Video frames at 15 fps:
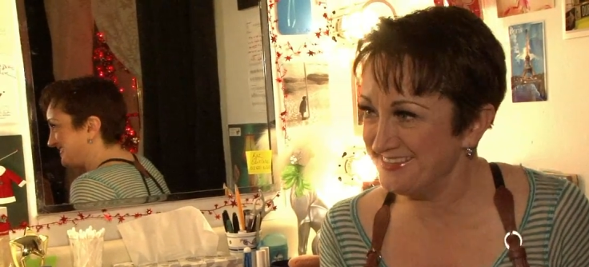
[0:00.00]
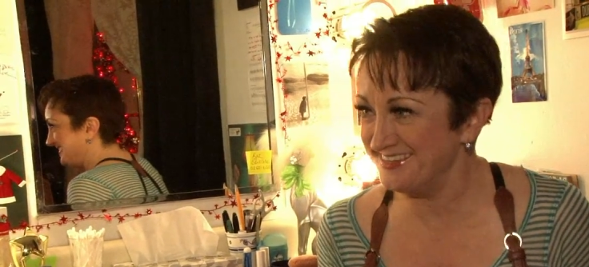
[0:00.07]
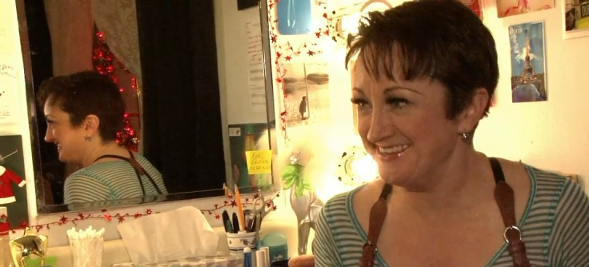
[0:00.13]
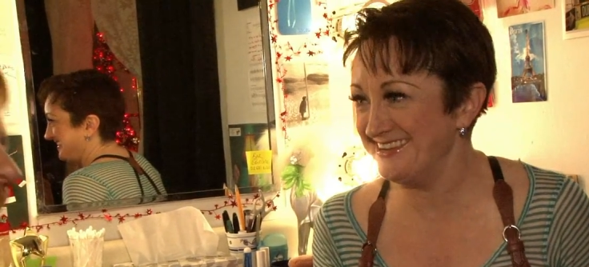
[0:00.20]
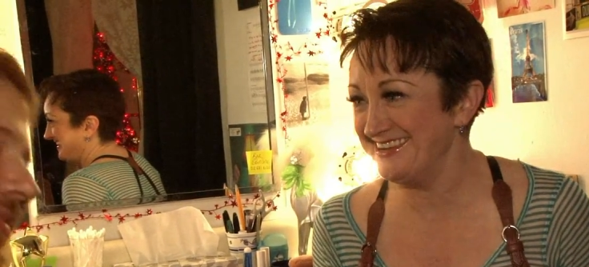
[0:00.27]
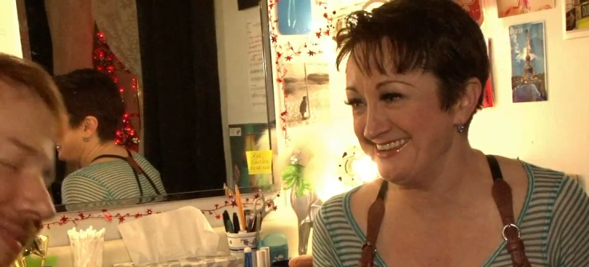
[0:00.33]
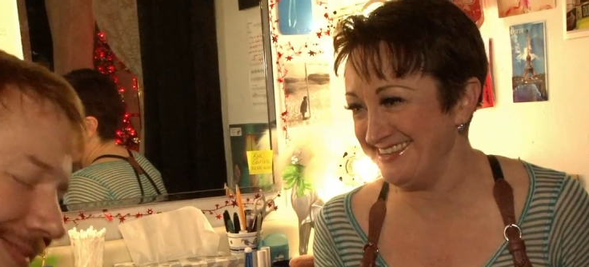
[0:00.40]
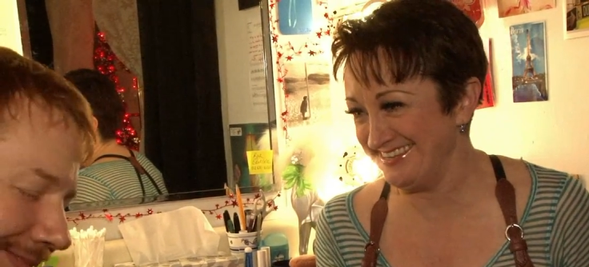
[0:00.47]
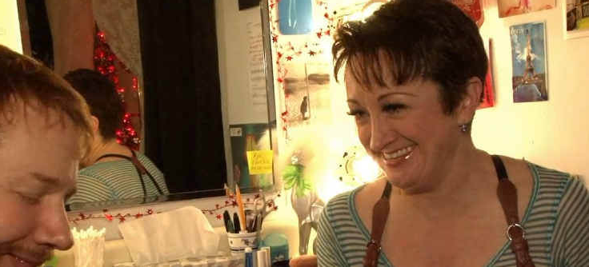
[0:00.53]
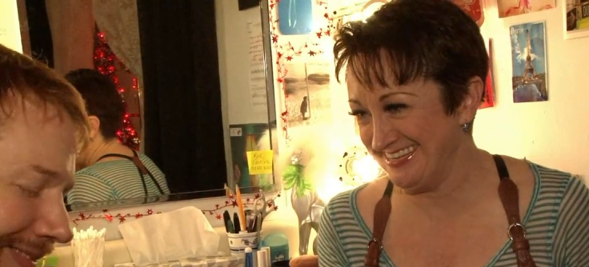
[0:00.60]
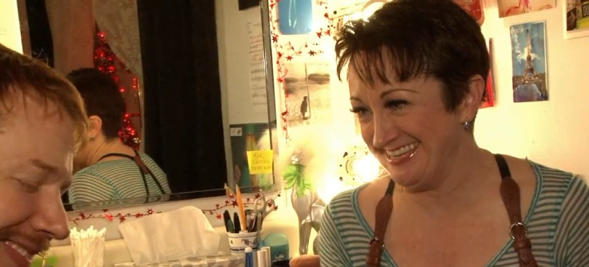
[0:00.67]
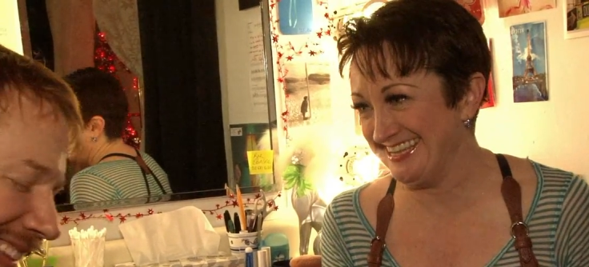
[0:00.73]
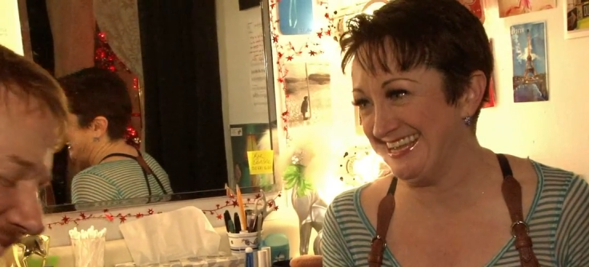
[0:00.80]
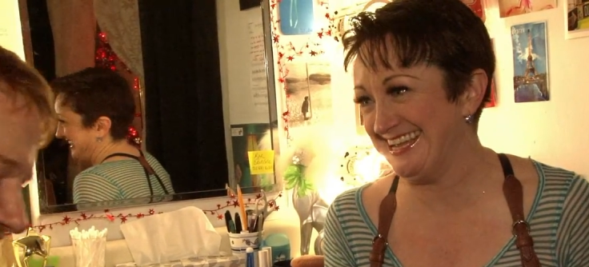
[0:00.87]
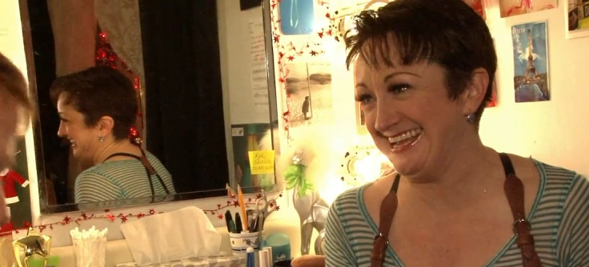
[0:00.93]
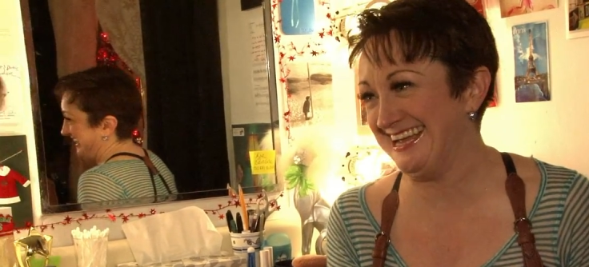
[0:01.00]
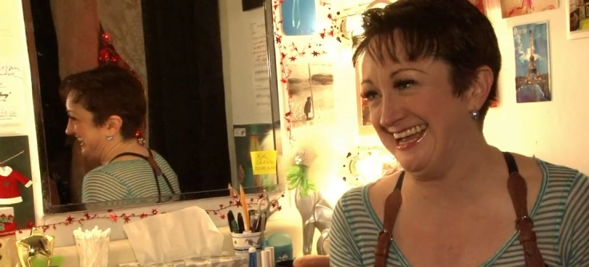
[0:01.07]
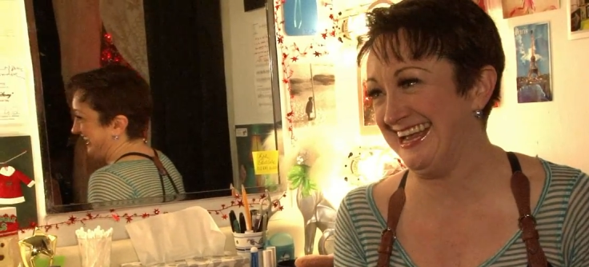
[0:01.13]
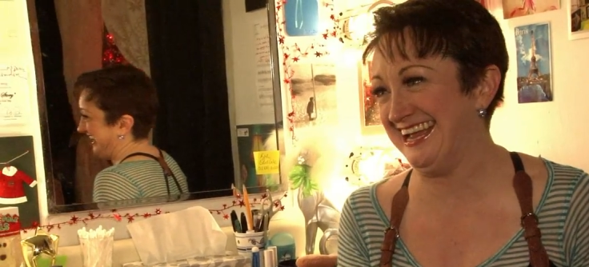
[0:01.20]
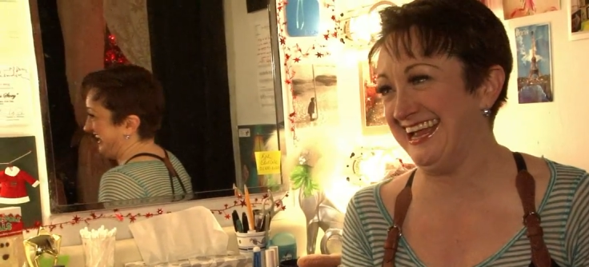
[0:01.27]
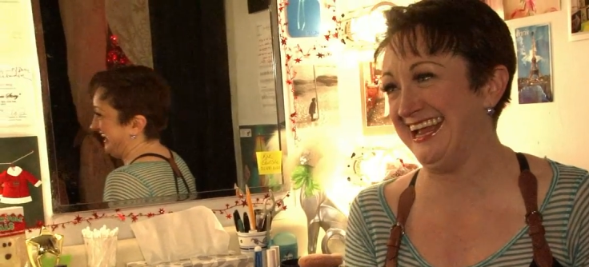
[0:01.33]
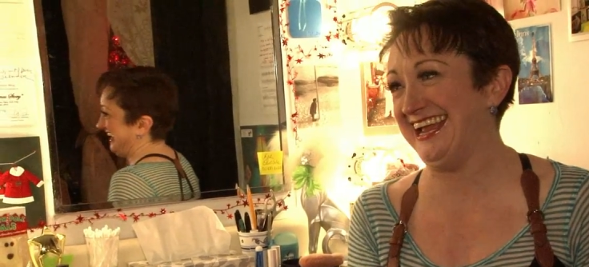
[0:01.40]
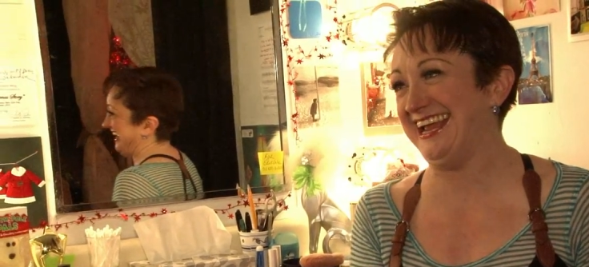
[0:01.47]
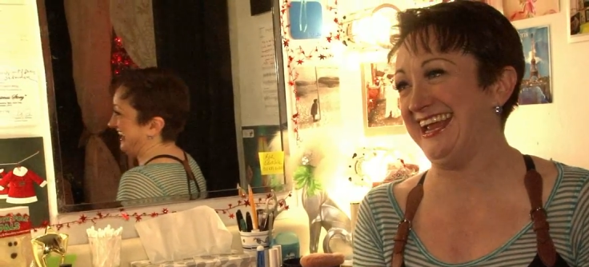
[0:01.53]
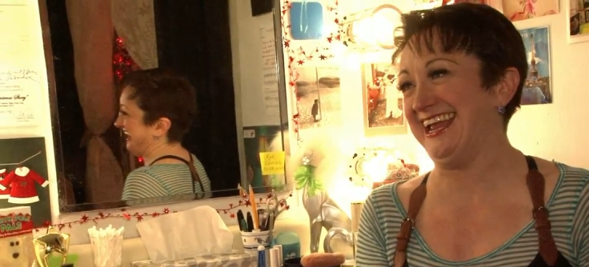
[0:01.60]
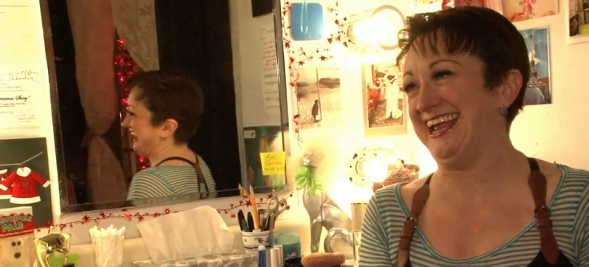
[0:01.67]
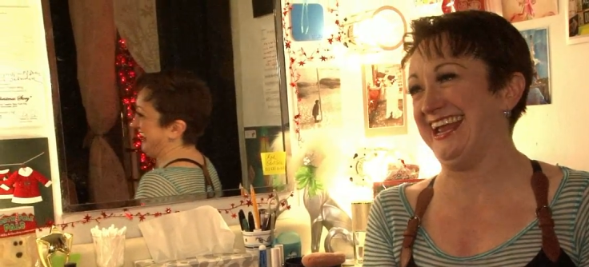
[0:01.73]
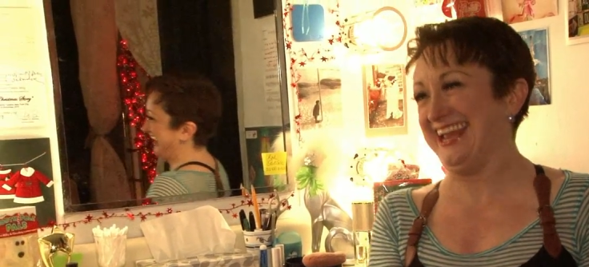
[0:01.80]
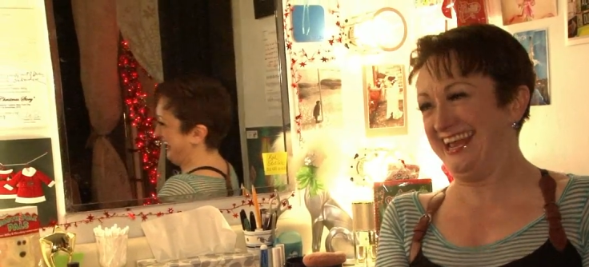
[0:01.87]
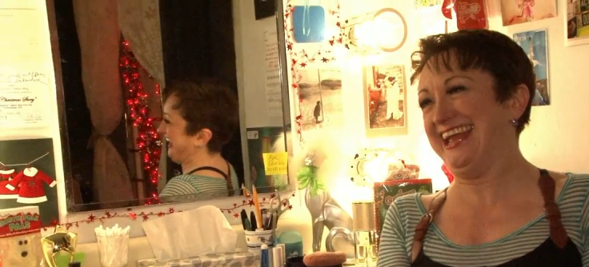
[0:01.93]

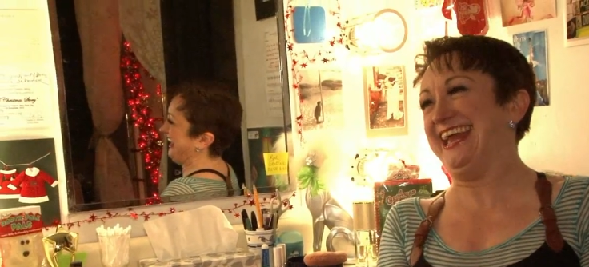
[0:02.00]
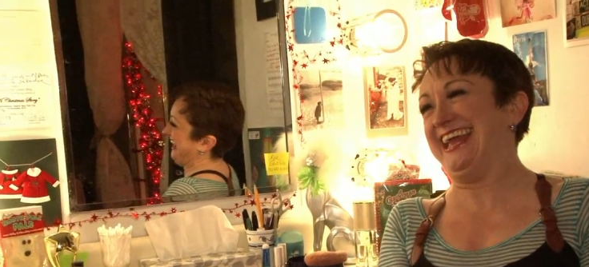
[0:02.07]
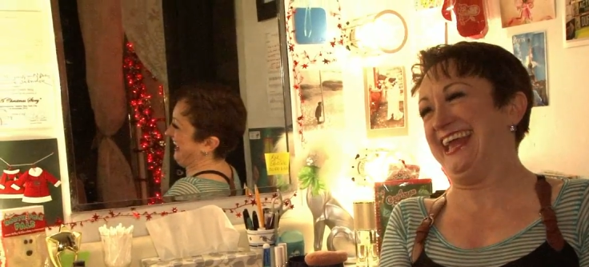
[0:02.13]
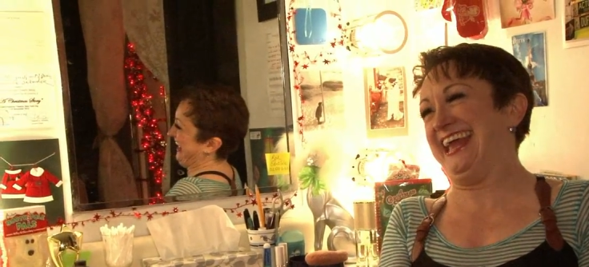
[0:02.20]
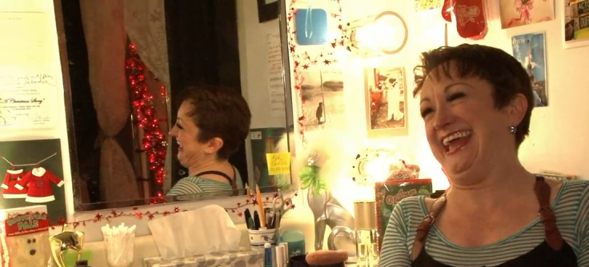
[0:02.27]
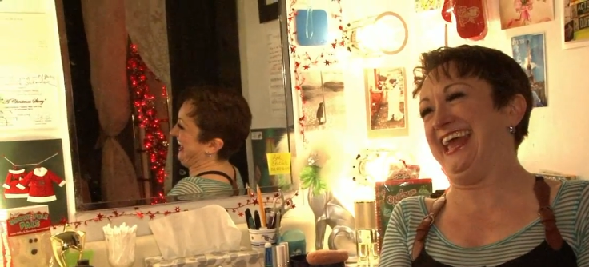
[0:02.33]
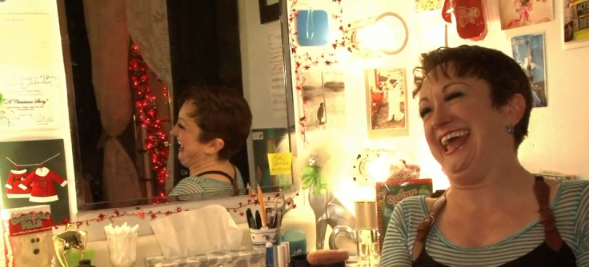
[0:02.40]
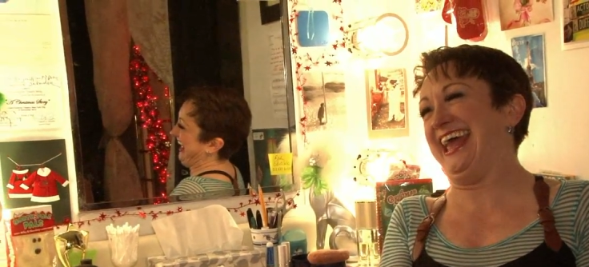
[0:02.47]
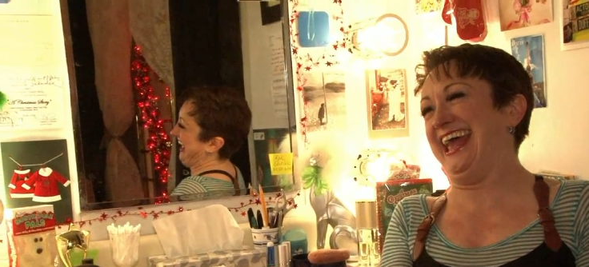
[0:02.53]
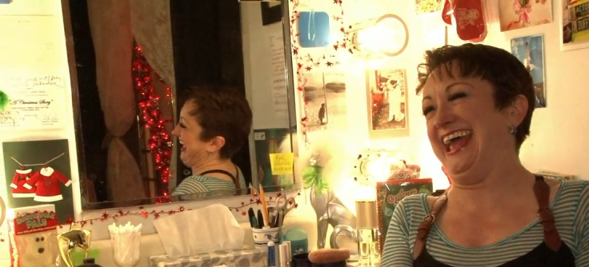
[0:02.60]
(silence)